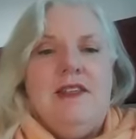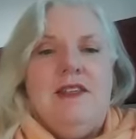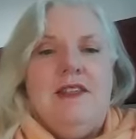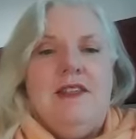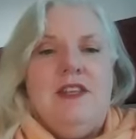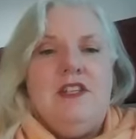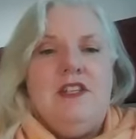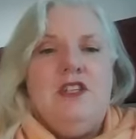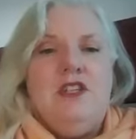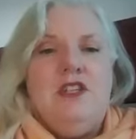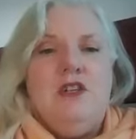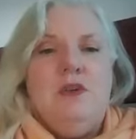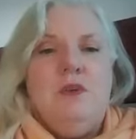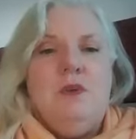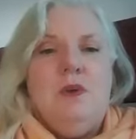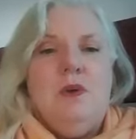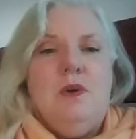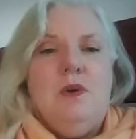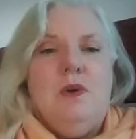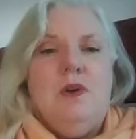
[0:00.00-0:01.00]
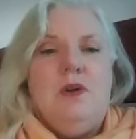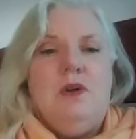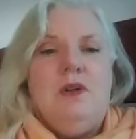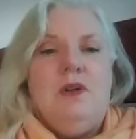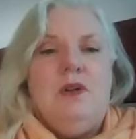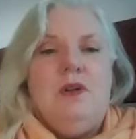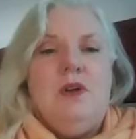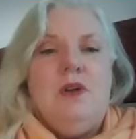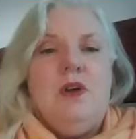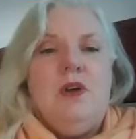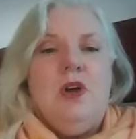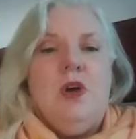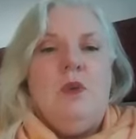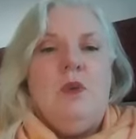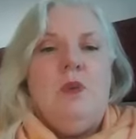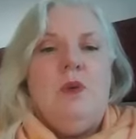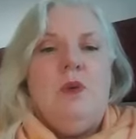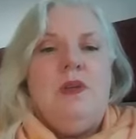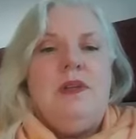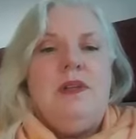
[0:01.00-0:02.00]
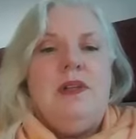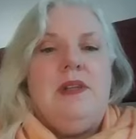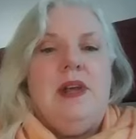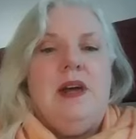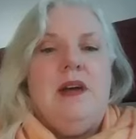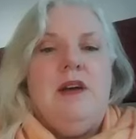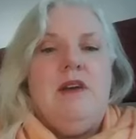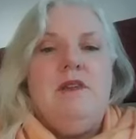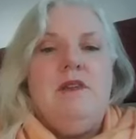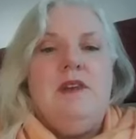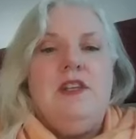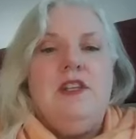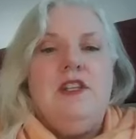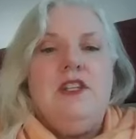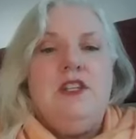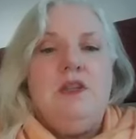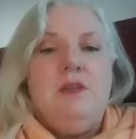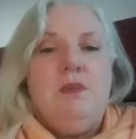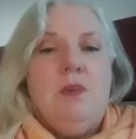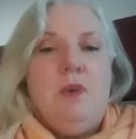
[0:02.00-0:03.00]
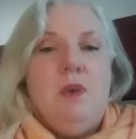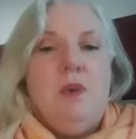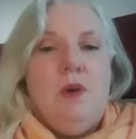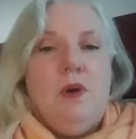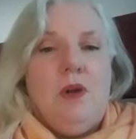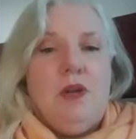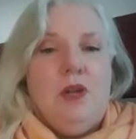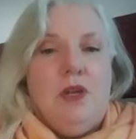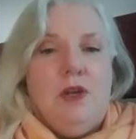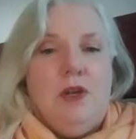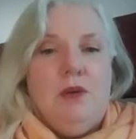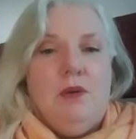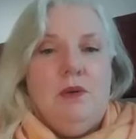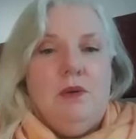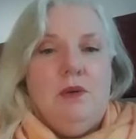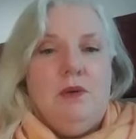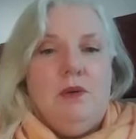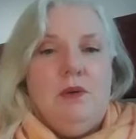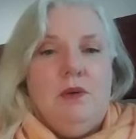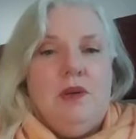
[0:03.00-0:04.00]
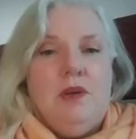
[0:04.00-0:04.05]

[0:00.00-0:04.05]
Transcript: this new world will love and support you